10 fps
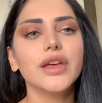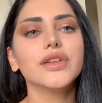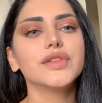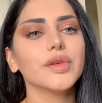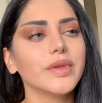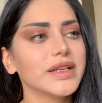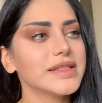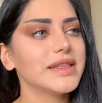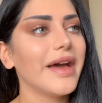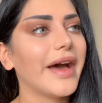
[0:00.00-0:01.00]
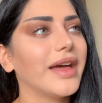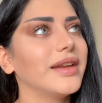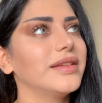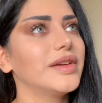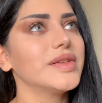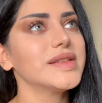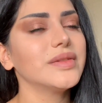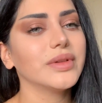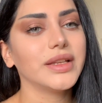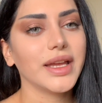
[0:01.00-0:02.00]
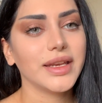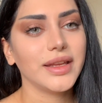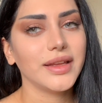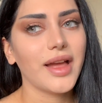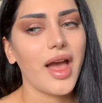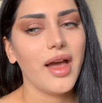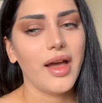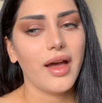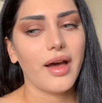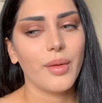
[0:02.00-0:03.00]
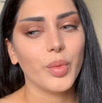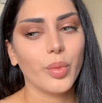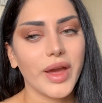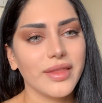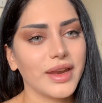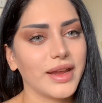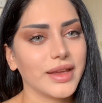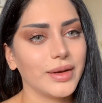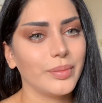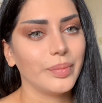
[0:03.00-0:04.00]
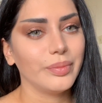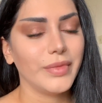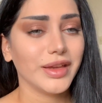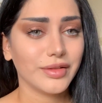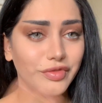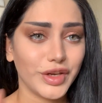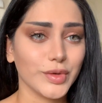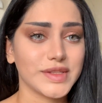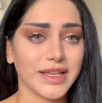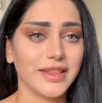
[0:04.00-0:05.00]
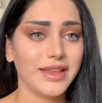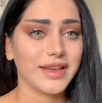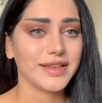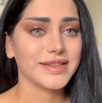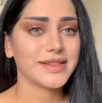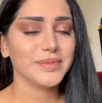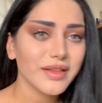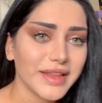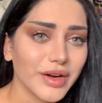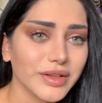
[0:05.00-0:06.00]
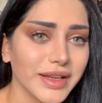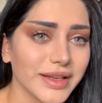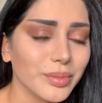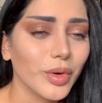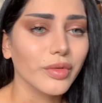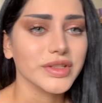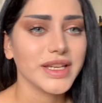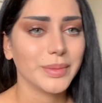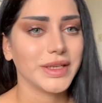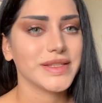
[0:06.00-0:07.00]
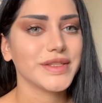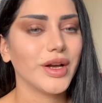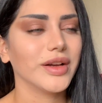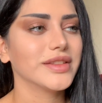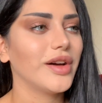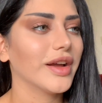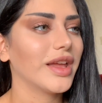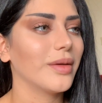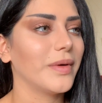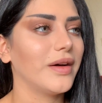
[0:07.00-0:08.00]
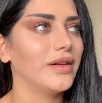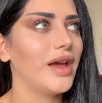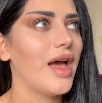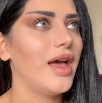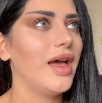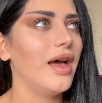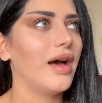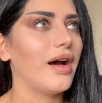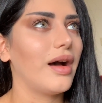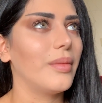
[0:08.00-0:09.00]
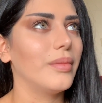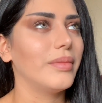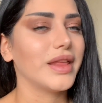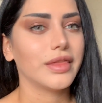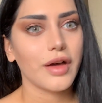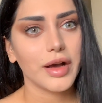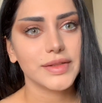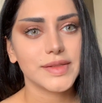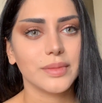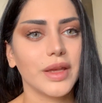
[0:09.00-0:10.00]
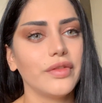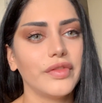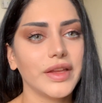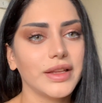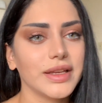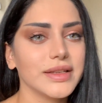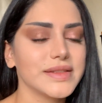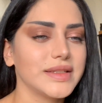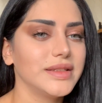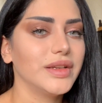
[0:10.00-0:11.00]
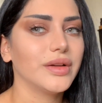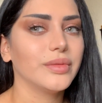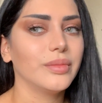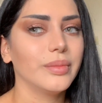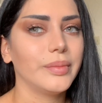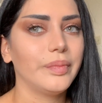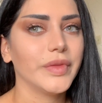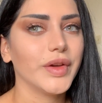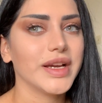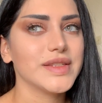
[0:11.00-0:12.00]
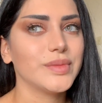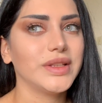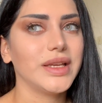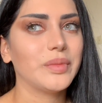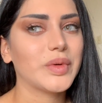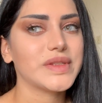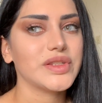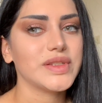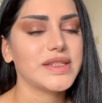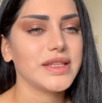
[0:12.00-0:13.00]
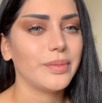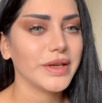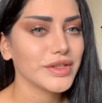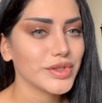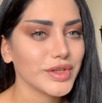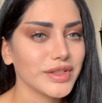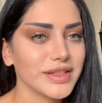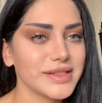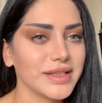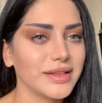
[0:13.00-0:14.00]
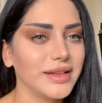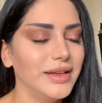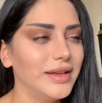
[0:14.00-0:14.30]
So because of that, there isn't really any way that I can make videos like this that are like over 10 minutes long, talking about my thoughts and my feelings. And you know, you guys really mostly just see the pictures, and